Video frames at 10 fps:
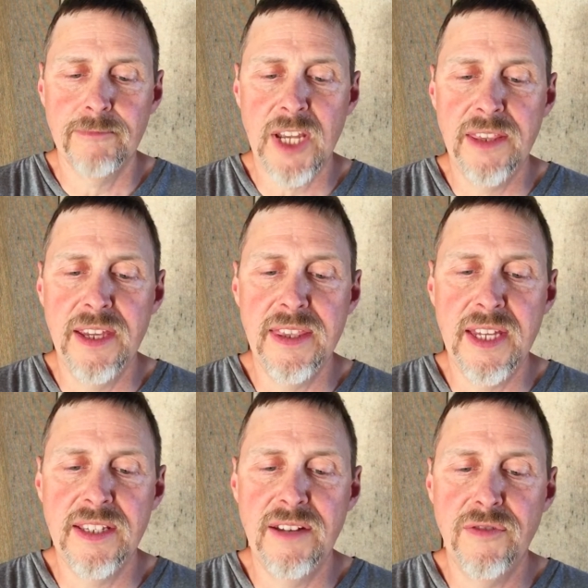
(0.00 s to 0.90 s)
I think
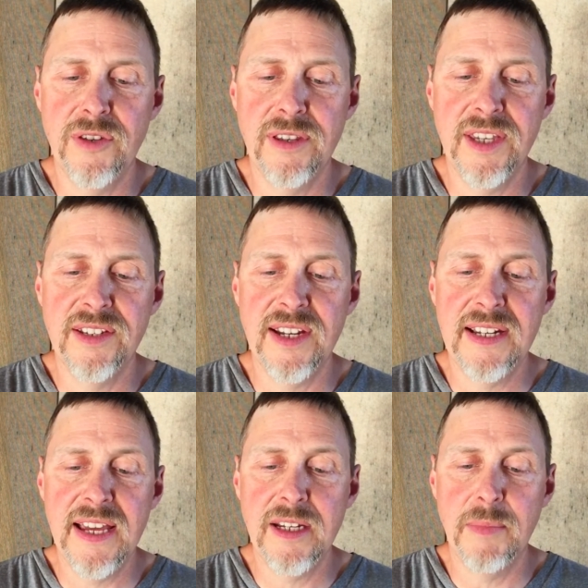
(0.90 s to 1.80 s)
that's it for the things I
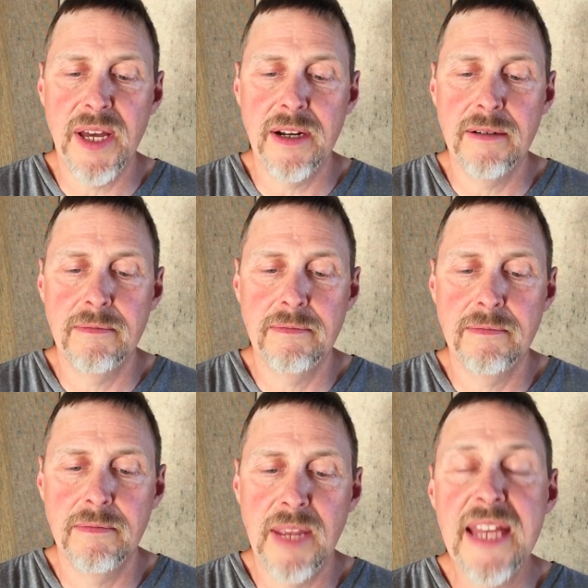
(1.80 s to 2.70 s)
like about it.
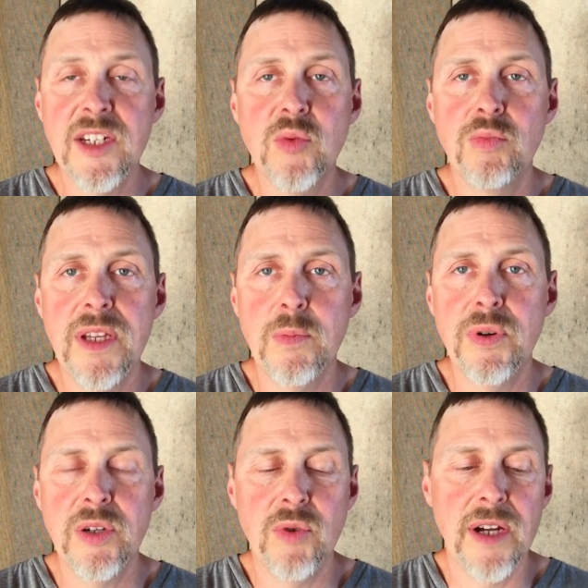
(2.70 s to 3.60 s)
And it's
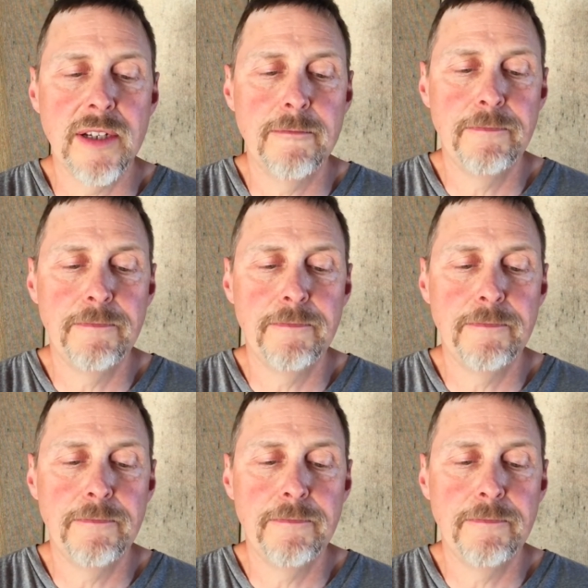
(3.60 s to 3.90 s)
pretty rugged.